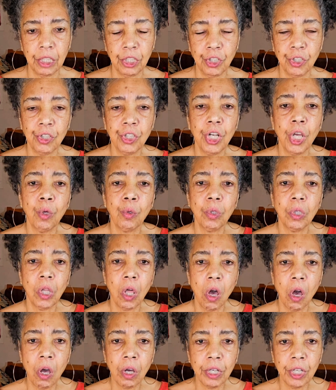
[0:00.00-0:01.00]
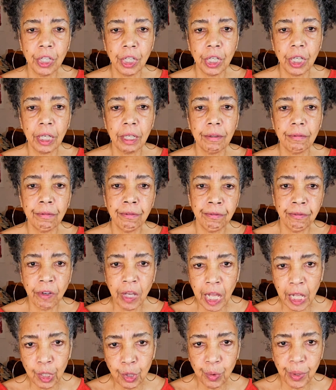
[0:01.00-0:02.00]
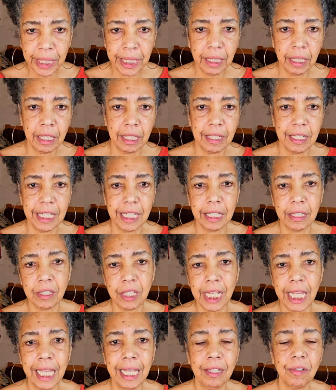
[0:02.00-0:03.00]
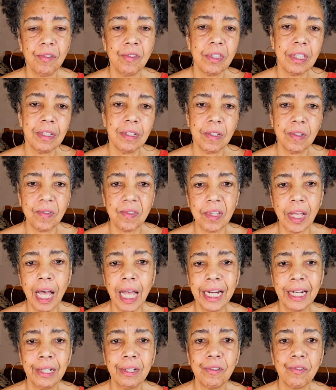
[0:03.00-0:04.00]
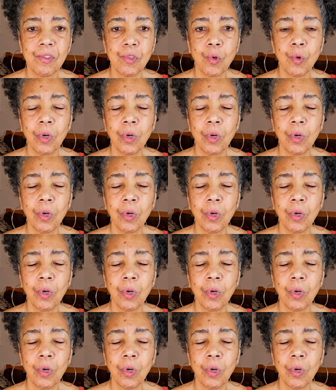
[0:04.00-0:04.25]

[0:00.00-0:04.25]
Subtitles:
You're no longer following the dictates, the desires,